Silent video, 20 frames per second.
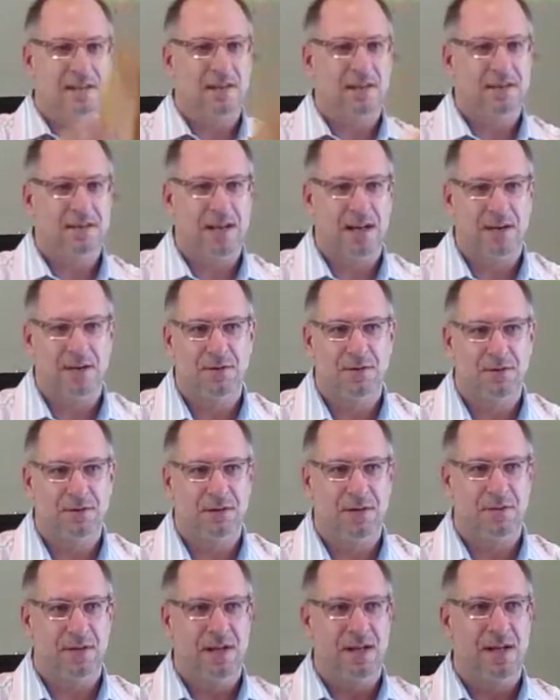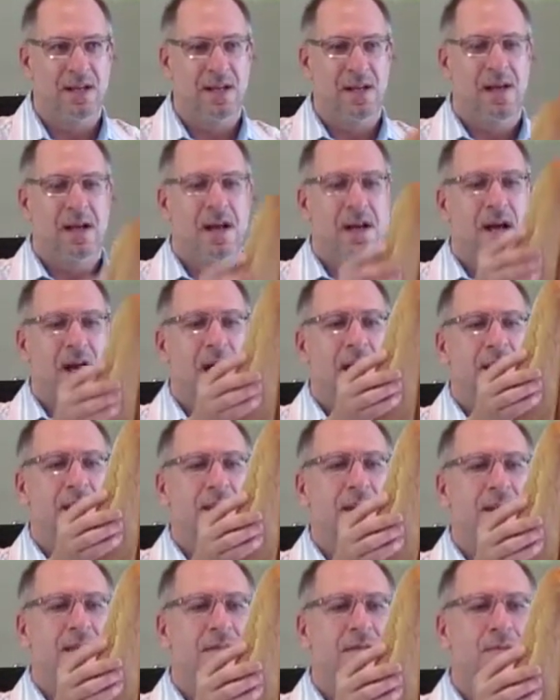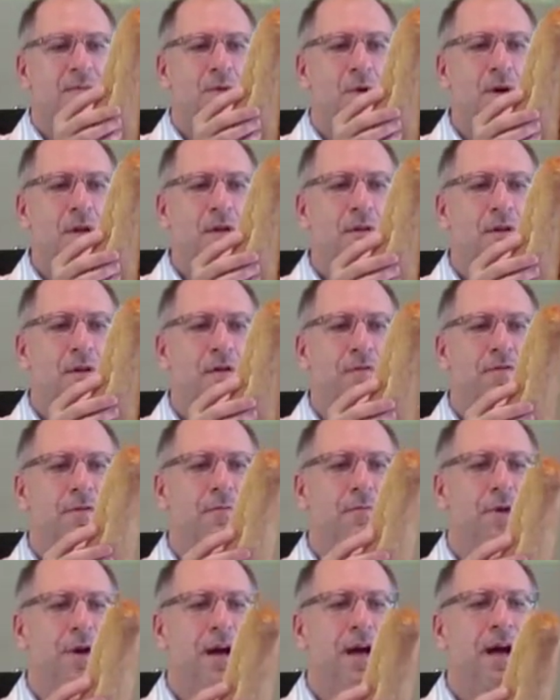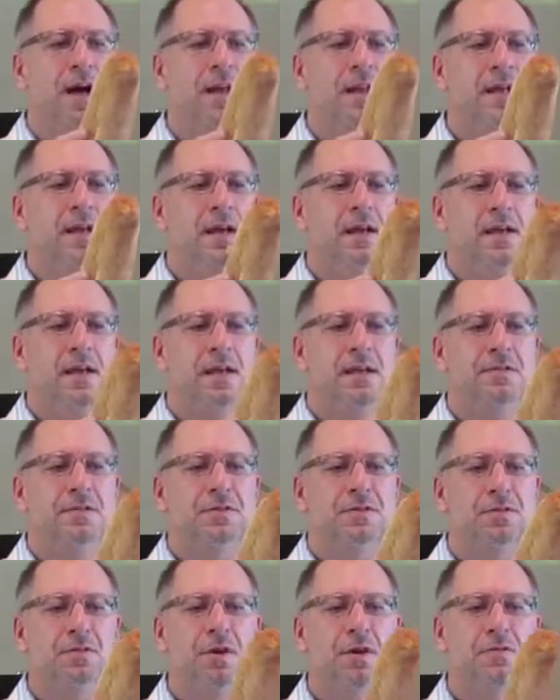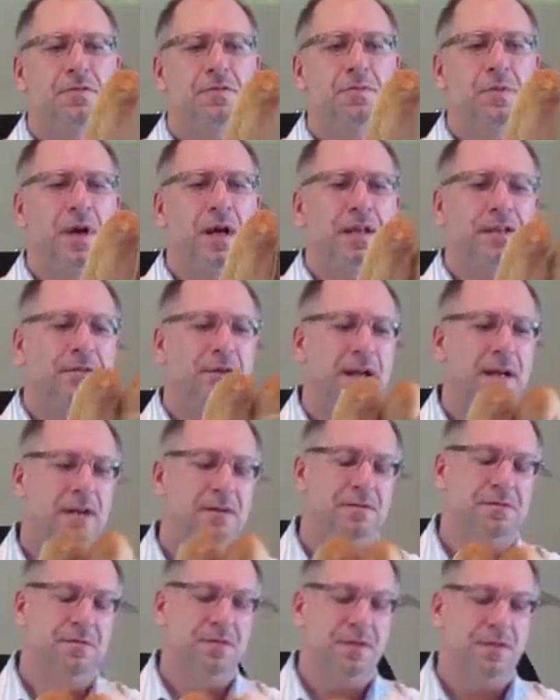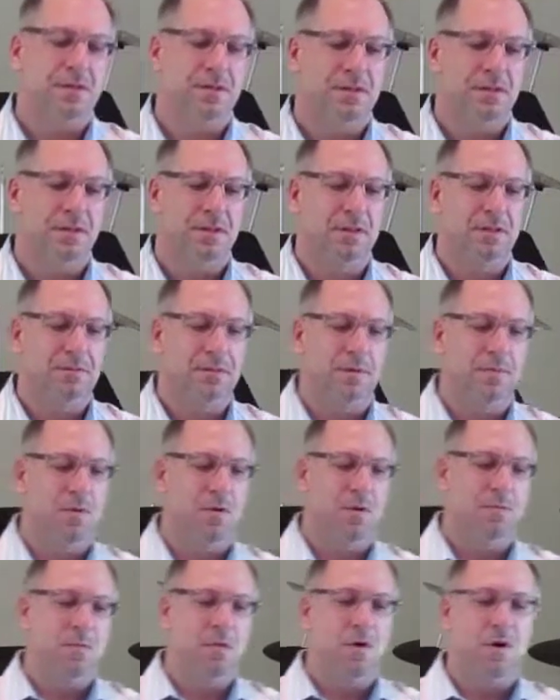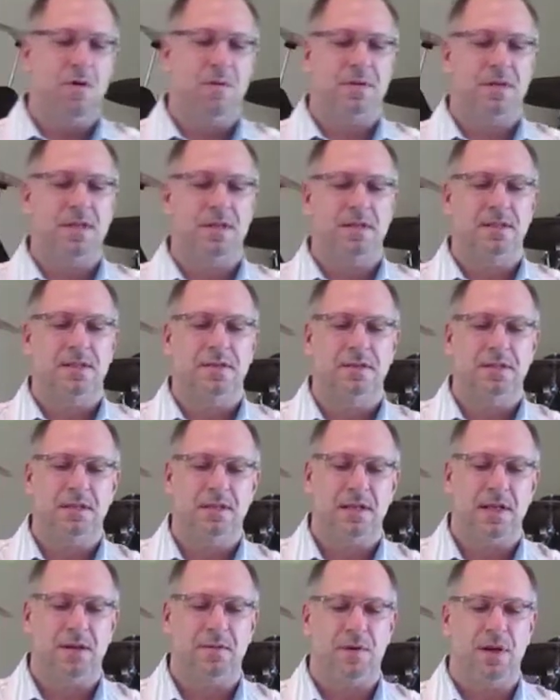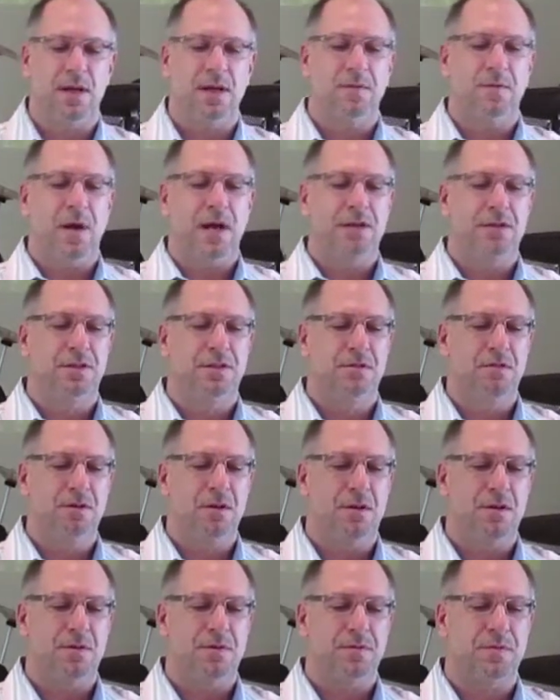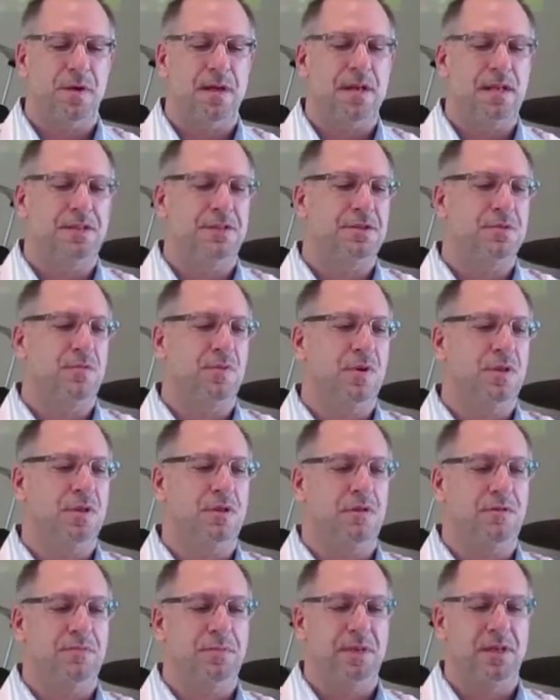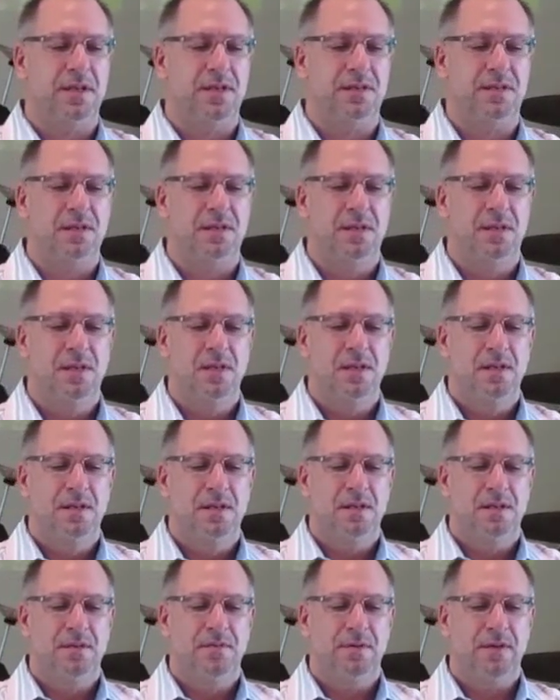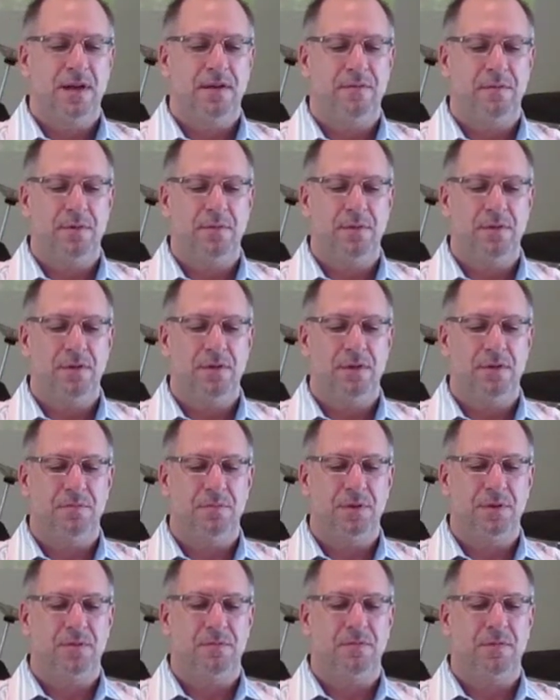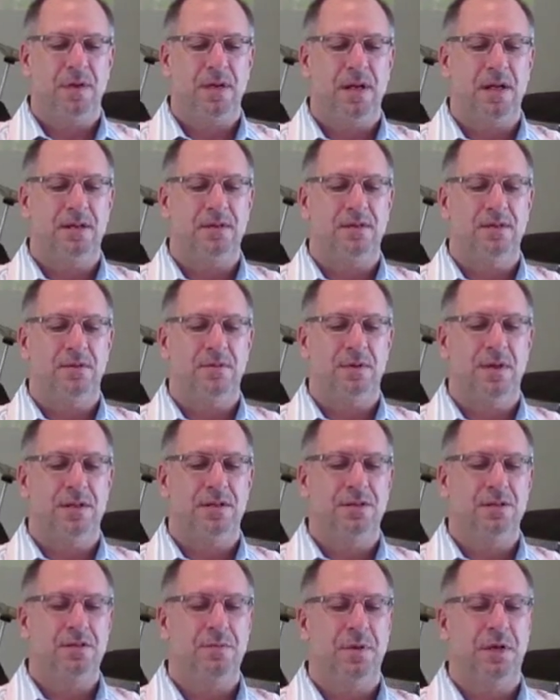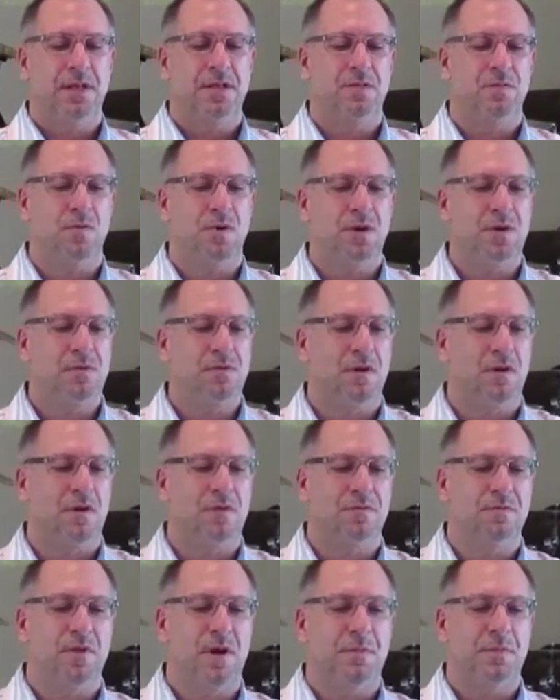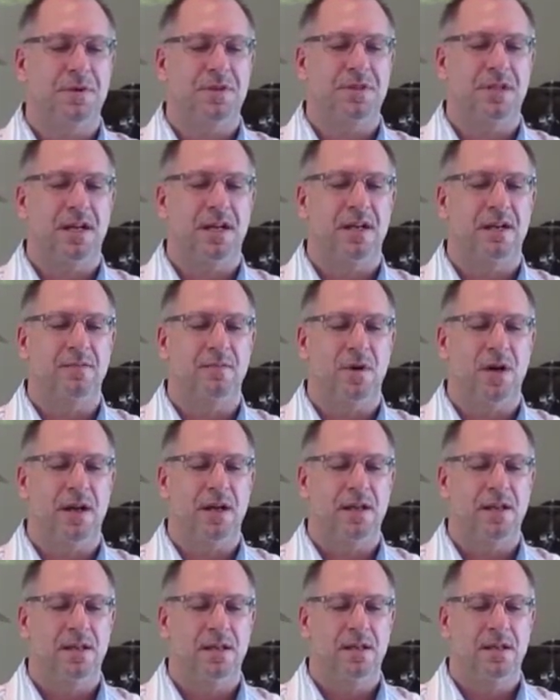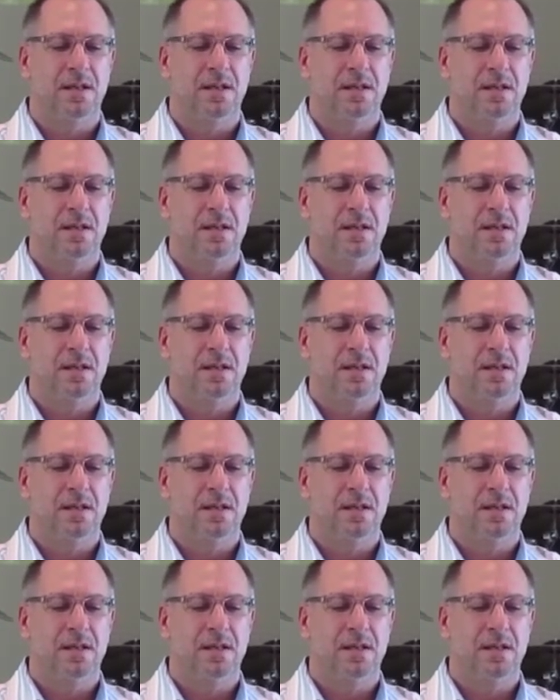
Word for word: That's kind of cool anyway. And then the one loaf of bread, it was two loaves of bread. So I had to research a little bit more and more because it was just like, why, why two loaves? Why not just one loaf? Because we have communion, but why not? Why two? Because one loaf represented what?